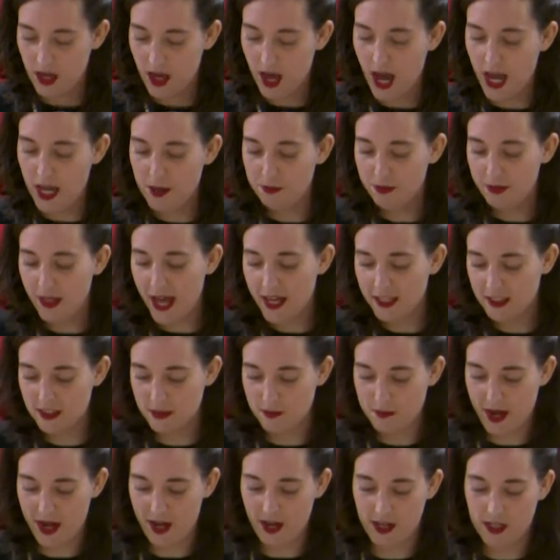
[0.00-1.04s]
I applied to
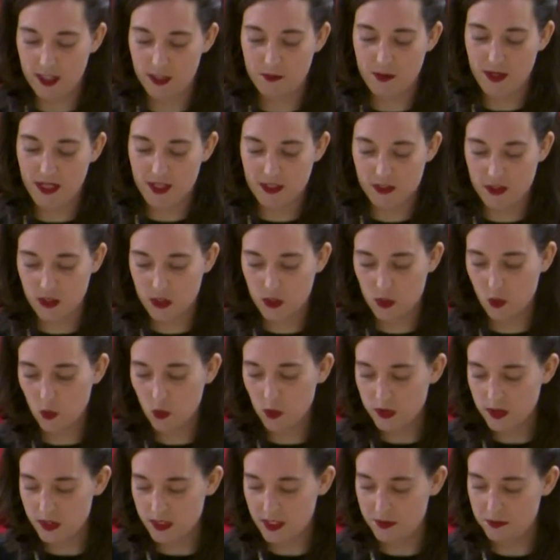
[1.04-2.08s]
Marist because the
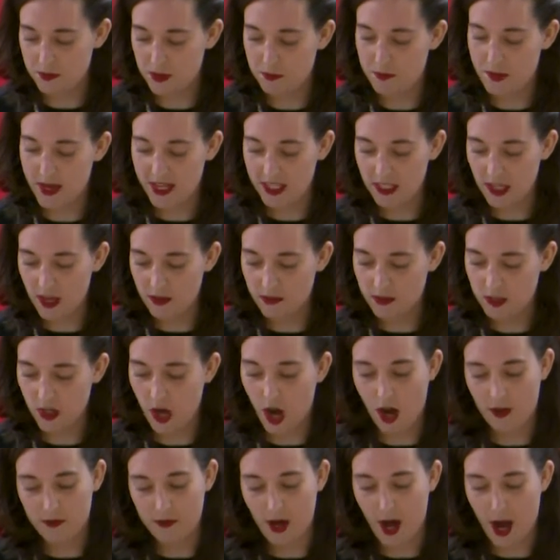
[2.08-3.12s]
school seemed big enough to
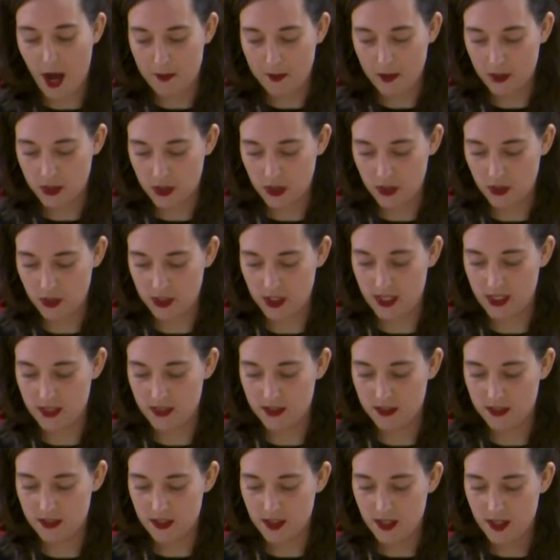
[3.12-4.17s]
offer
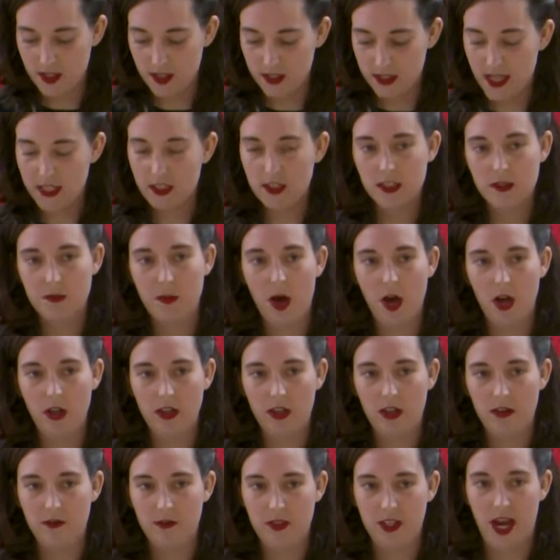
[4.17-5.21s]
opportunities, yet small
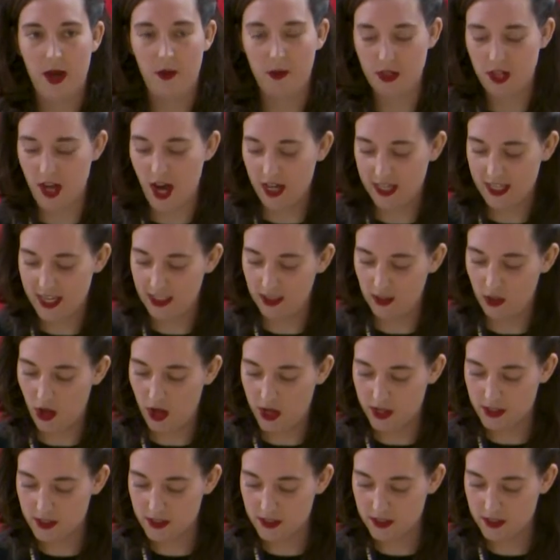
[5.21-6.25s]
enough that I would not get
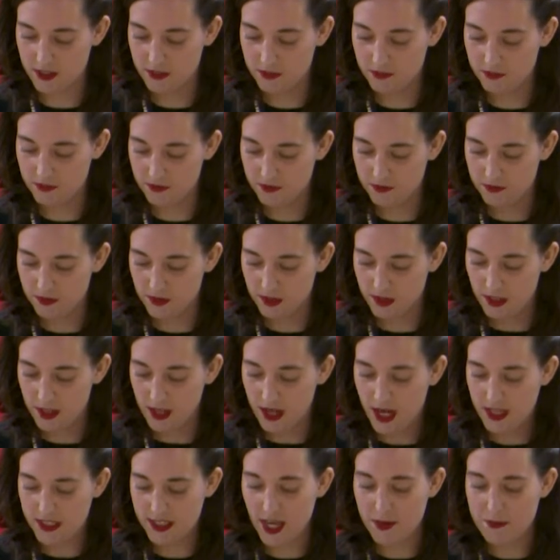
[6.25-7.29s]
lost.
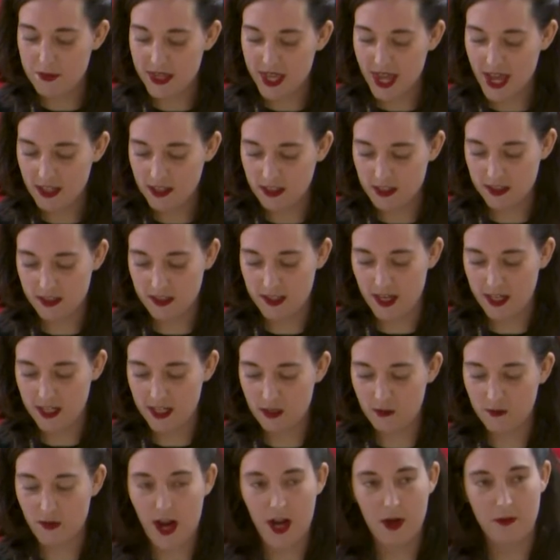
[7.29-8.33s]
As I began to study
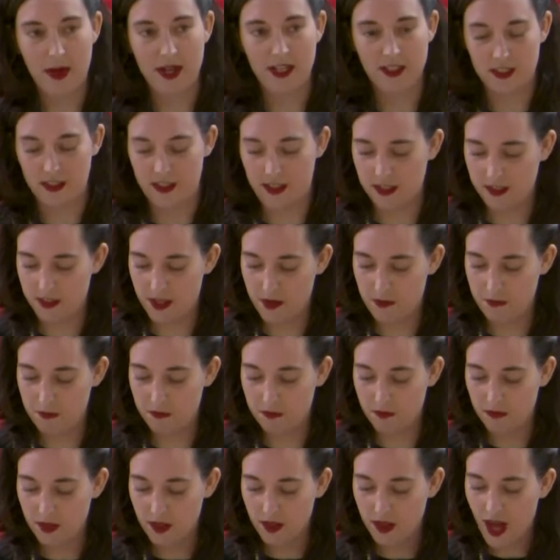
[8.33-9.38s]
environmentalism,
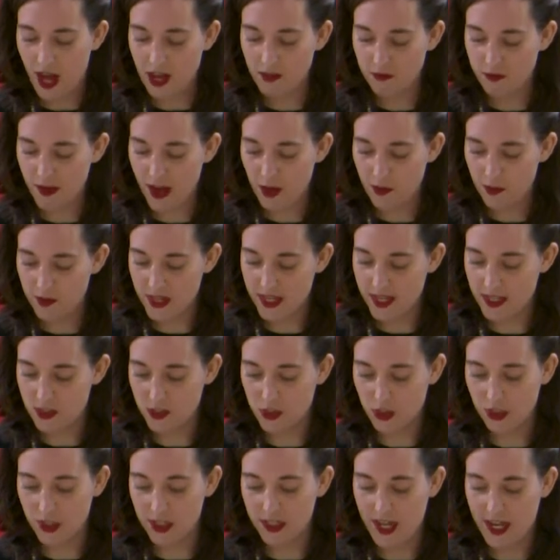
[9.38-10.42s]
I found the
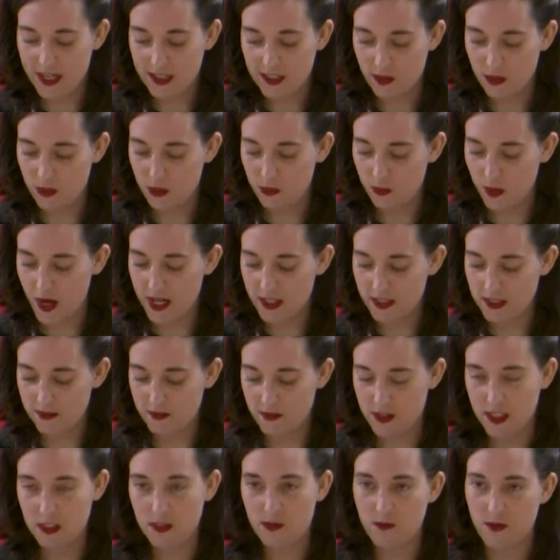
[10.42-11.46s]
interconnected threads of
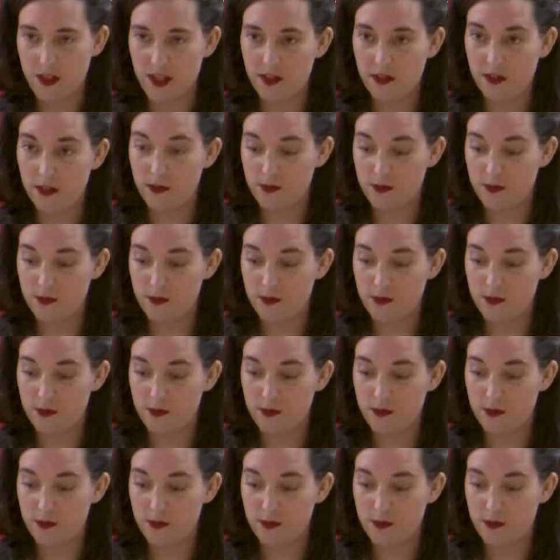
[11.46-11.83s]
this field